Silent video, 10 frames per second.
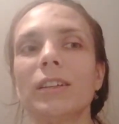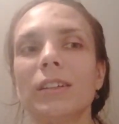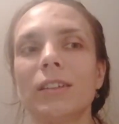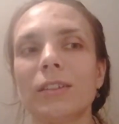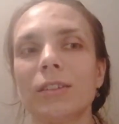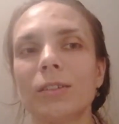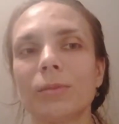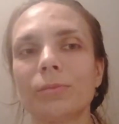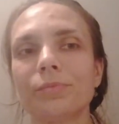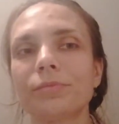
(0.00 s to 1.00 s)

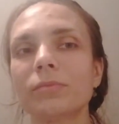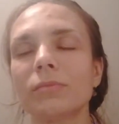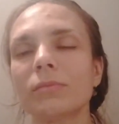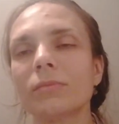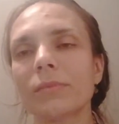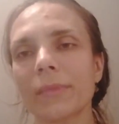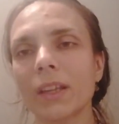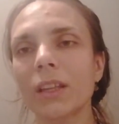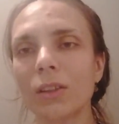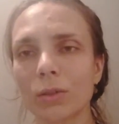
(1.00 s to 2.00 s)
Um,
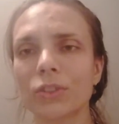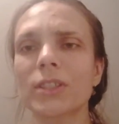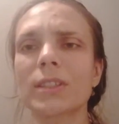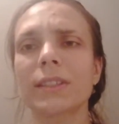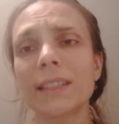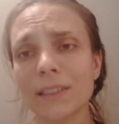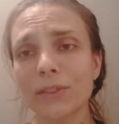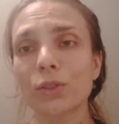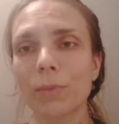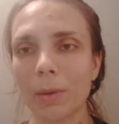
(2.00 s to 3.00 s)
you know, just listen
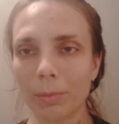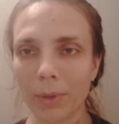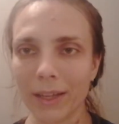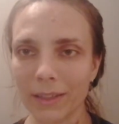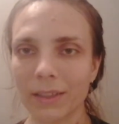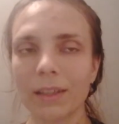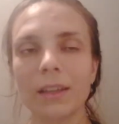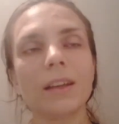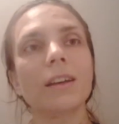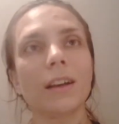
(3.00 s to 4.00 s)
to my body.
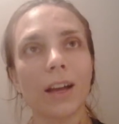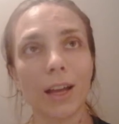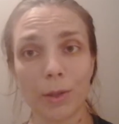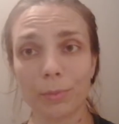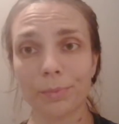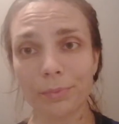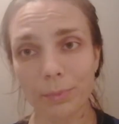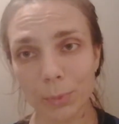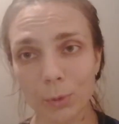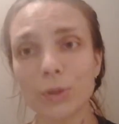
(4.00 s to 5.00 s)
I
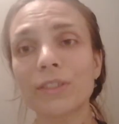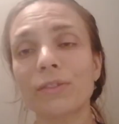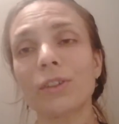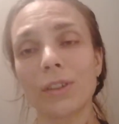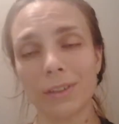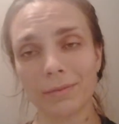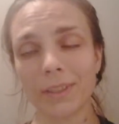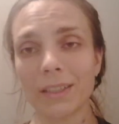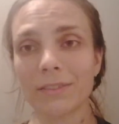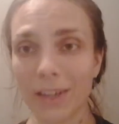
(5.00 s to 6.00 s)
push for
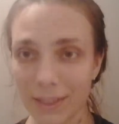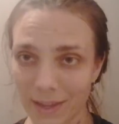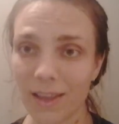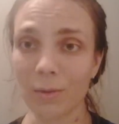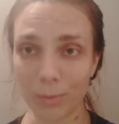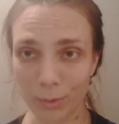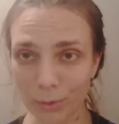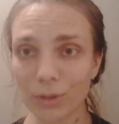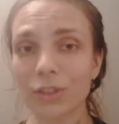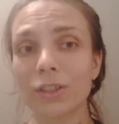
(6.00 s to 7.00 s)
as far as I can
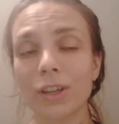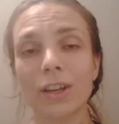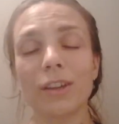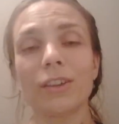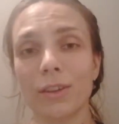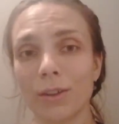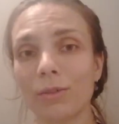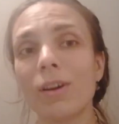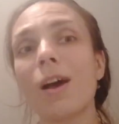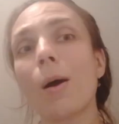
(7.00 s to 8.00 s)
push, you
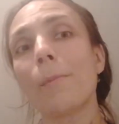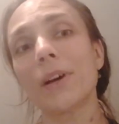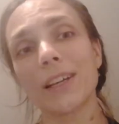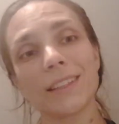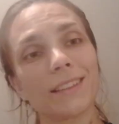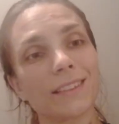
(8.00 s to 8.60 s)
know, but